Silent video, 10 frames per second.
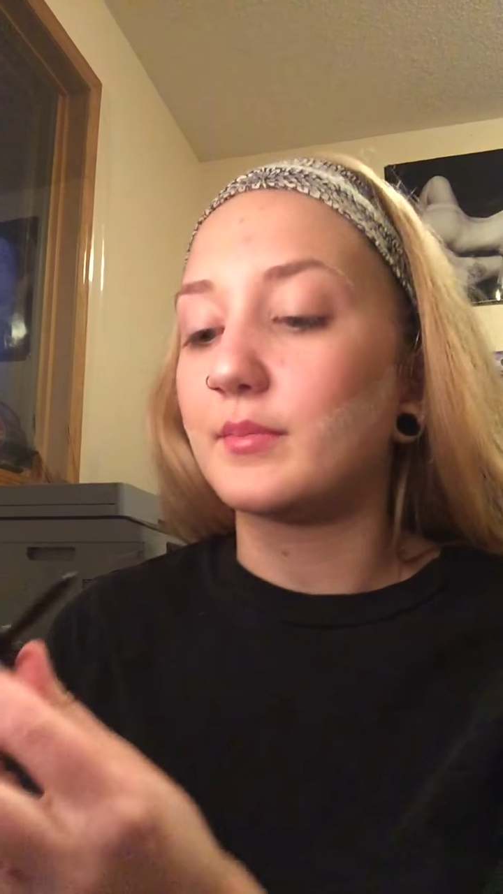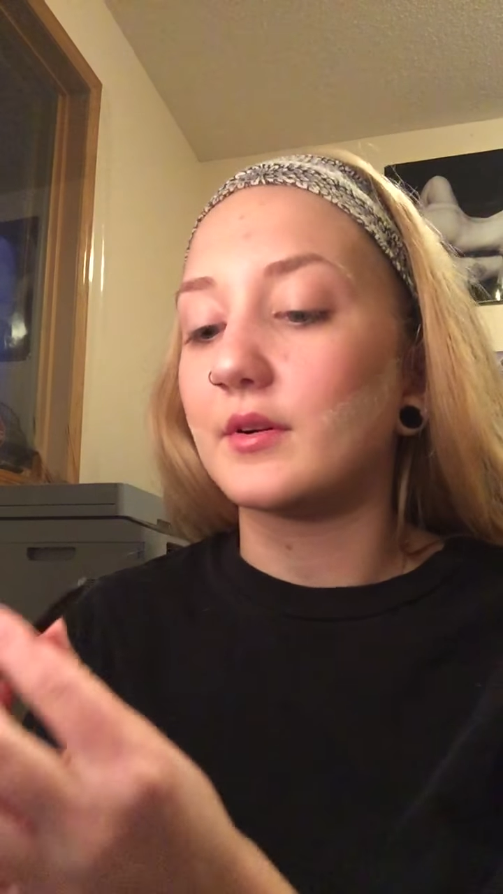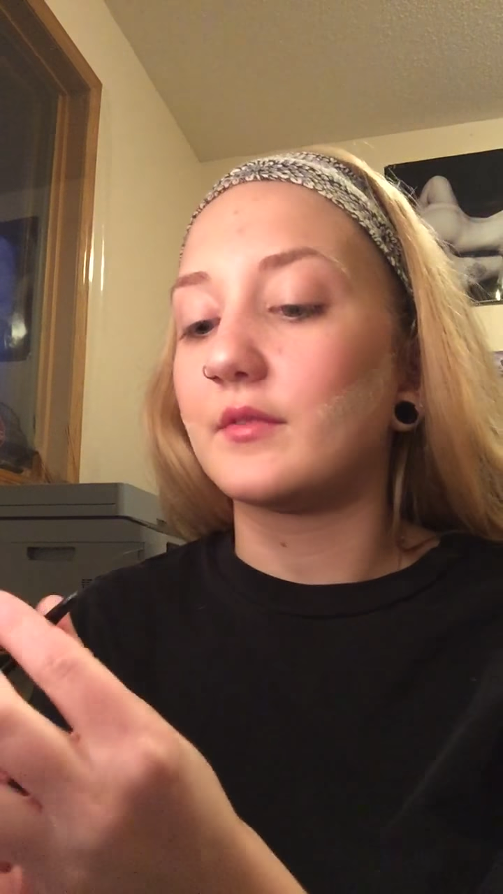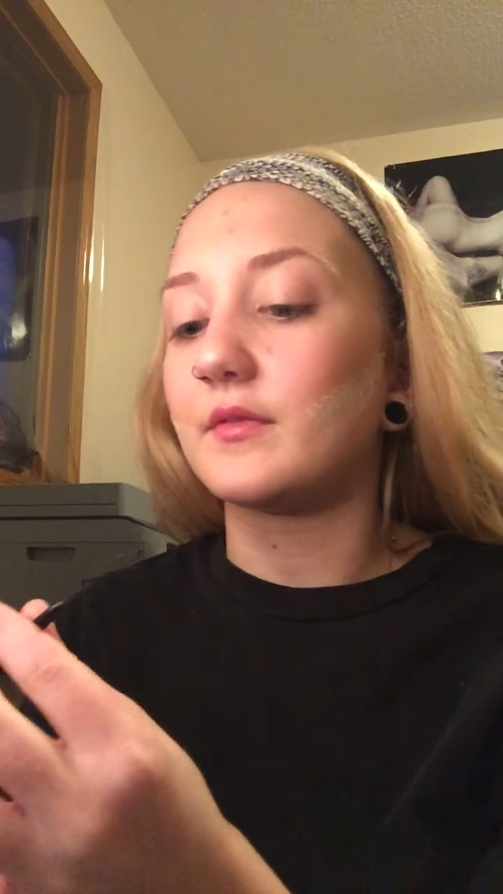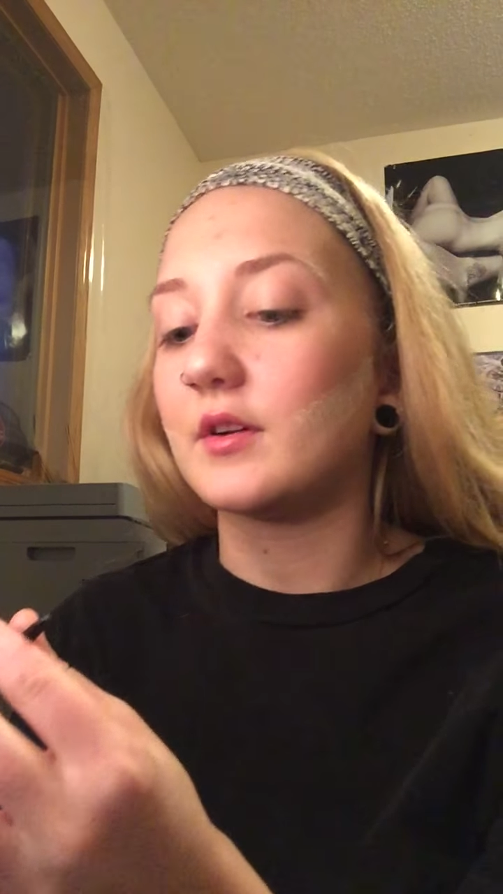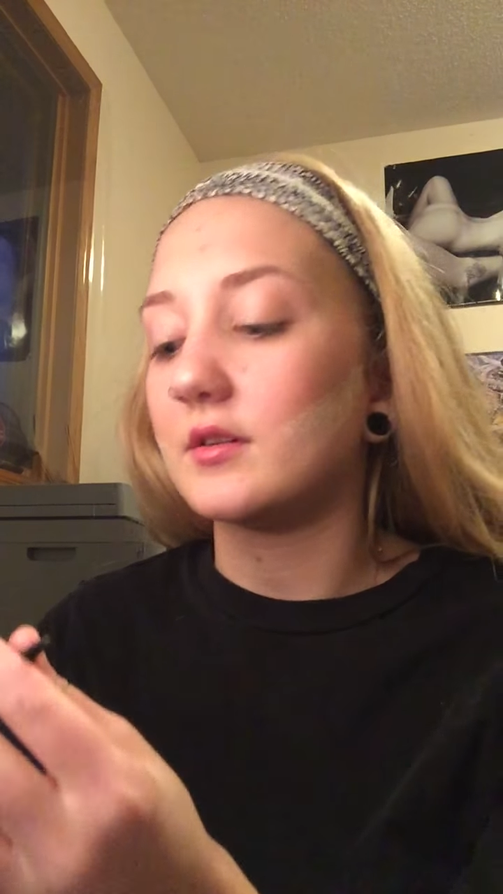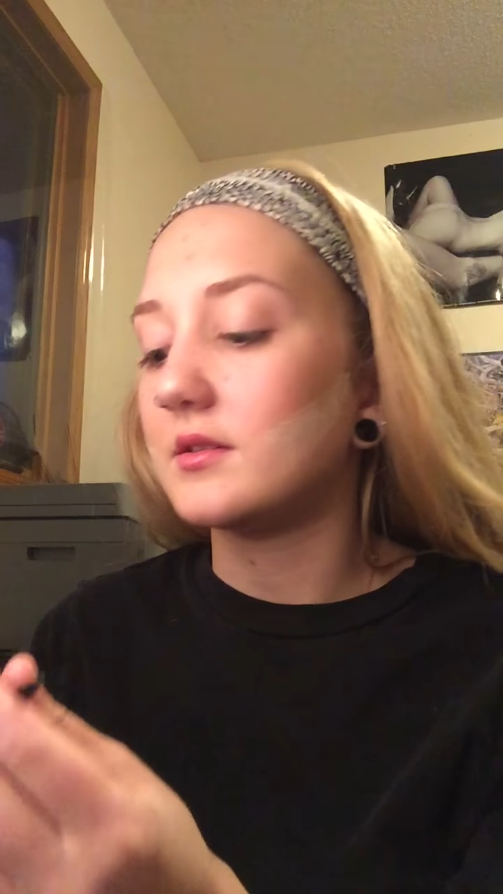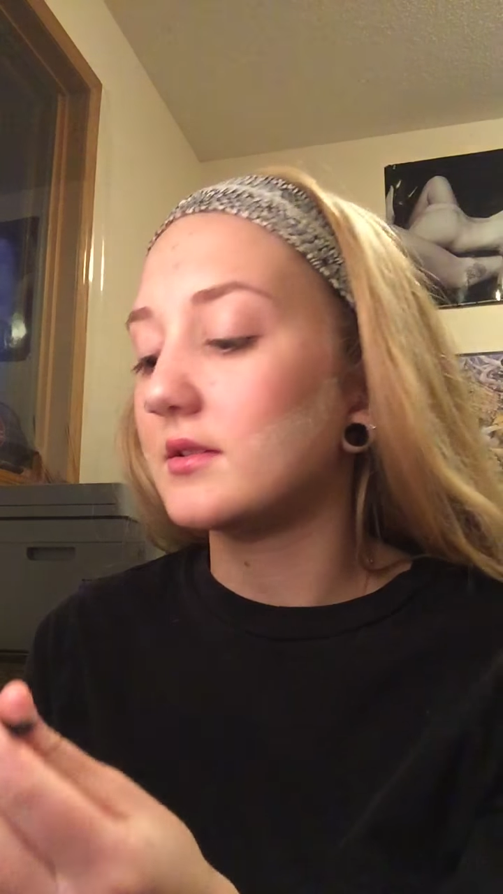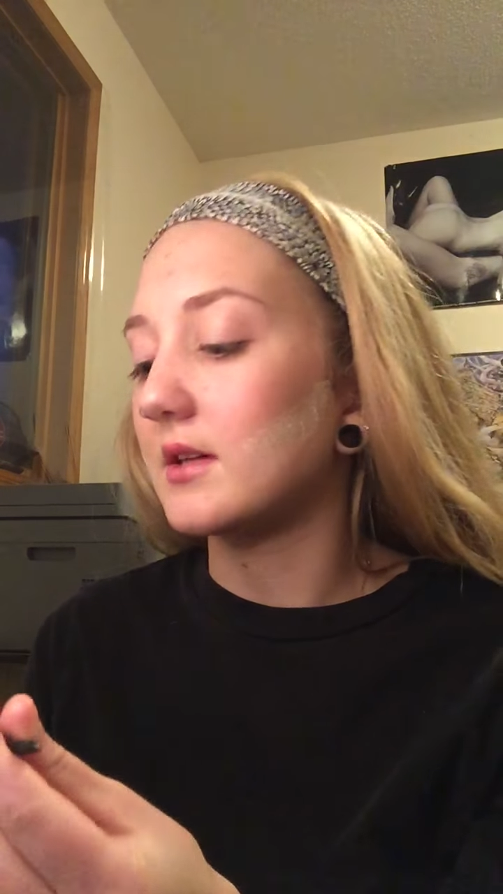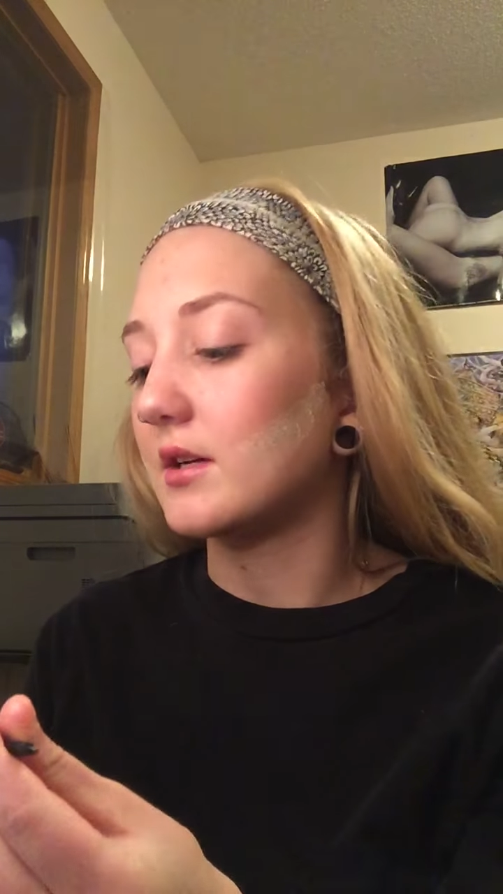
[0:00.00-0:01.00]
preferred
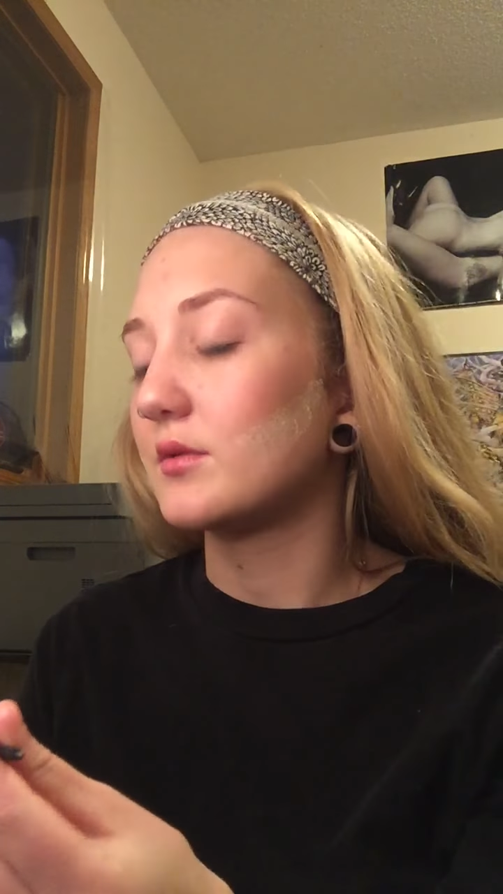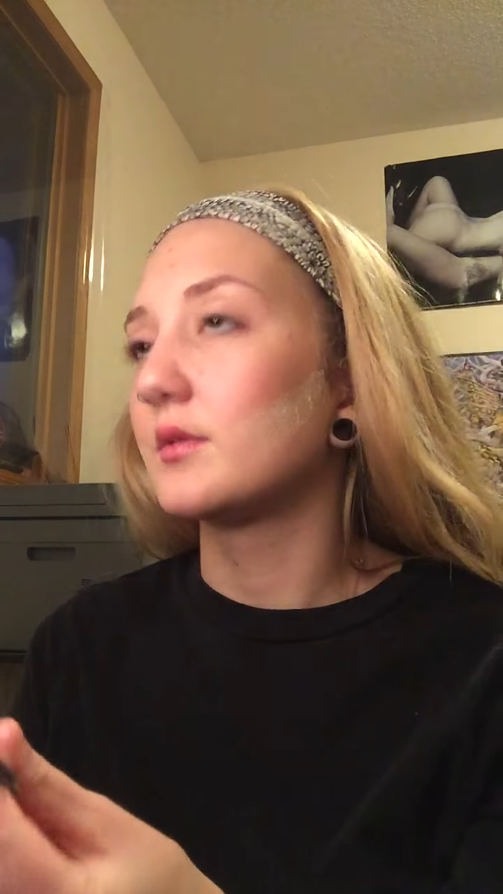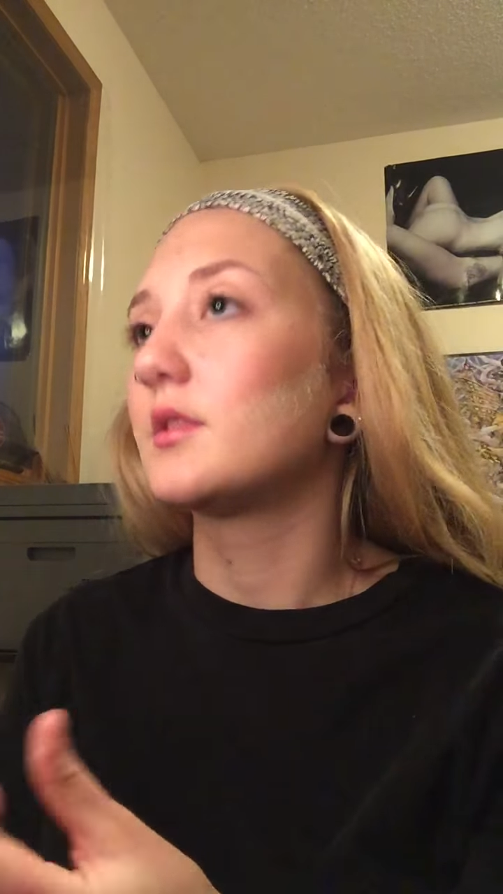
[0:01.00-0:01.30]
schedule